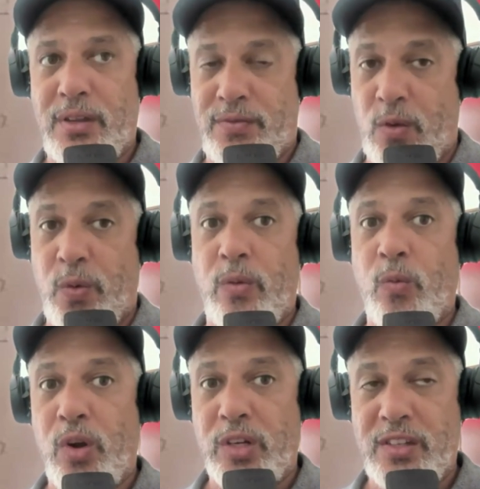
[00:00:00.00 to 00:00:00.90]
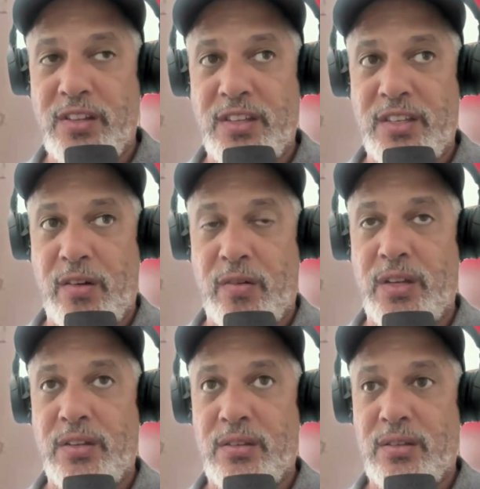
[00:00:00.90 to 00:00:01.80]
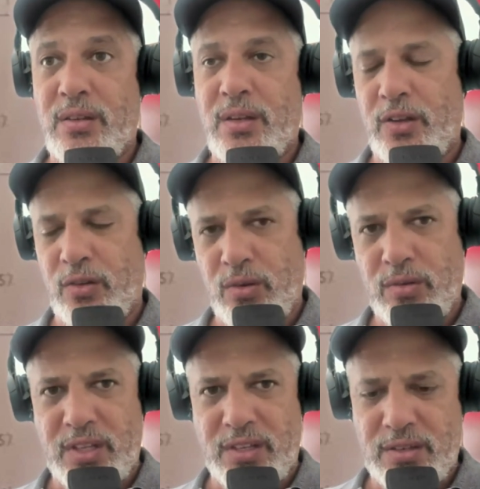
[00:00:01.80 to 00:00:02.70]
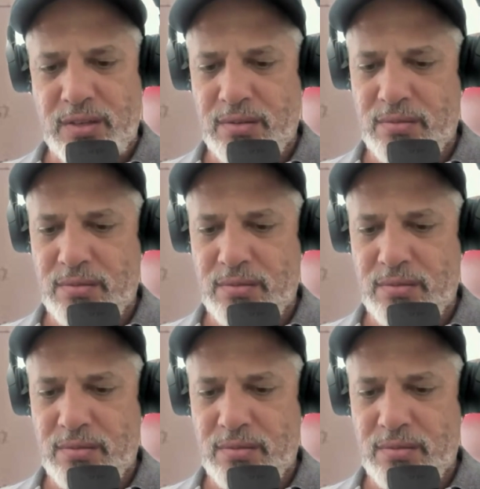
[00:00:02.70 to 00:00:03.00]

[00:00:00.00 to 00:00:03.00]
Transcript: if they went and worked in these areas and learnt these